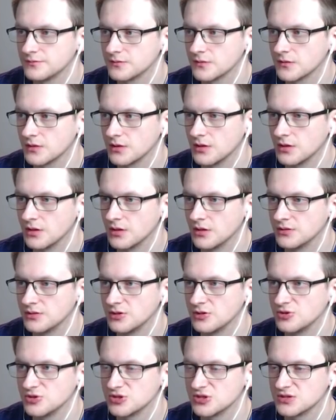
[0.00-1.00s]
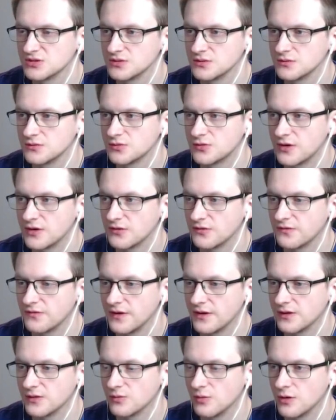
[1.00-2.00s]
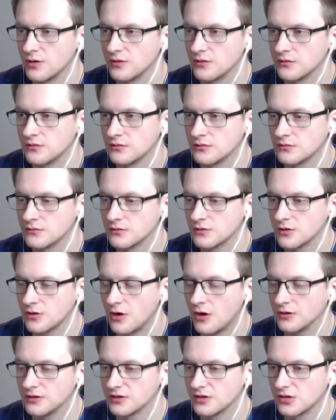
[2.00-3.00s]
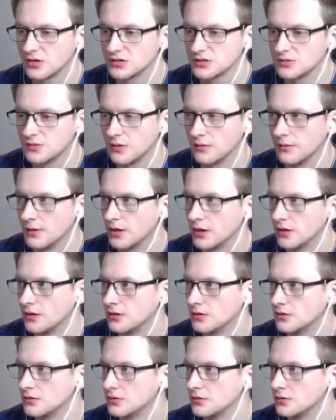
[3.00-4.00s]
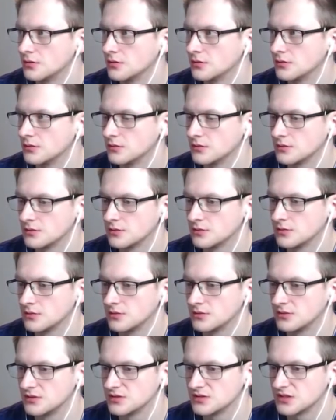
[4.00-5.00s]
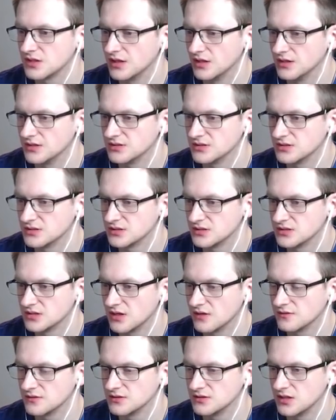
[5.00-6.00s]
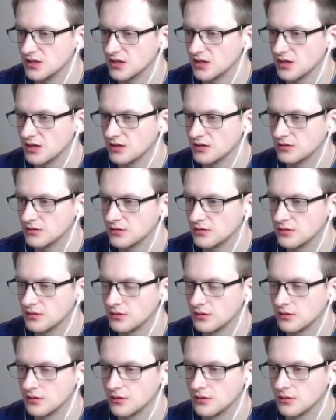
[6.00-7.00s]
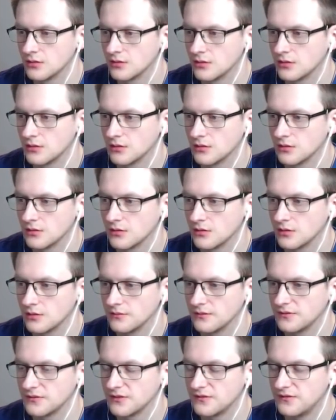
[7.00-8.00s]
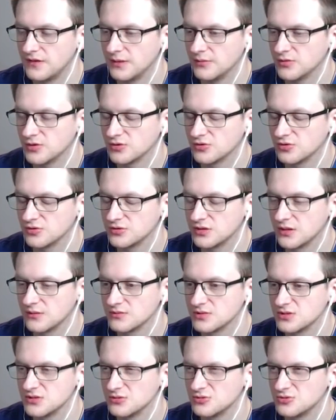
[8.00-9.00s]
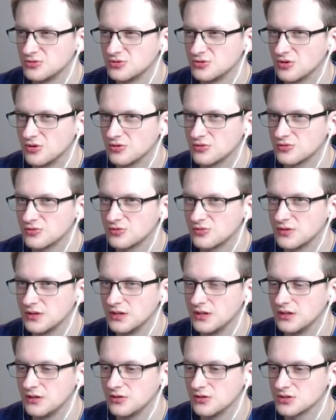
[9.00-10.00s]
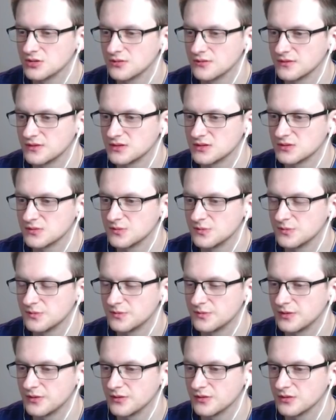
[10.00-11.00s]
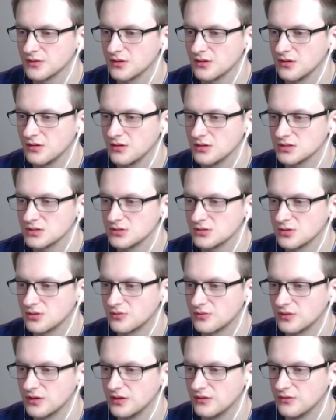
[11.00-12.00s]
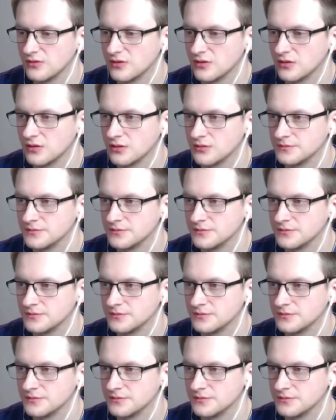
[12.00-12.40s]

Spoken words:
Then you just try to find one card that costs 1 mana. In this case, it's the South Sea Deckhand. With the Flametongue Totems, you don't really, also with the Spirit Claws, you don't really want to